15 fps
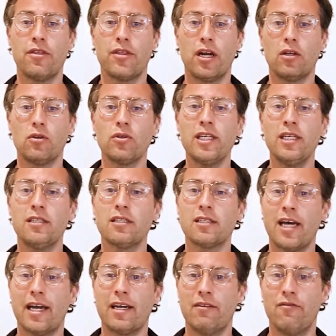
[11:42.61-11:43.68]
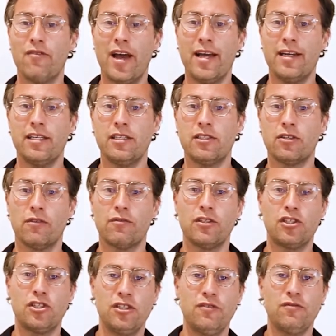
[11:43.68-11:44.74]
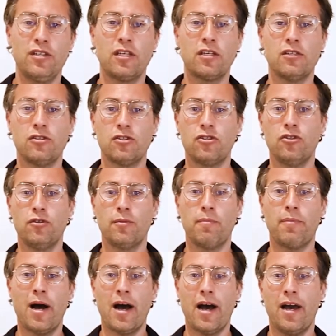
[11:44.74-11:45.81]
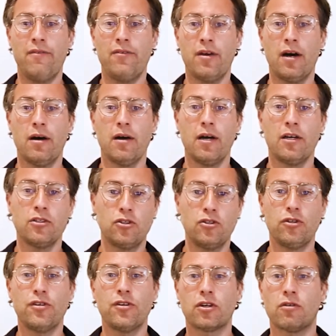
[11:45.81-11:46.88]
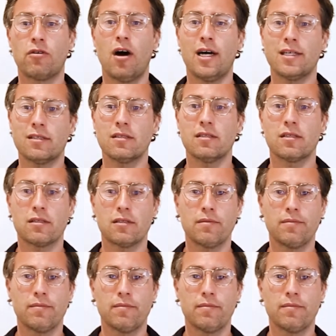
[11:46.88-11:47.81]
that are looking to take advantage of the shifting consumer behaviour due to the crisis.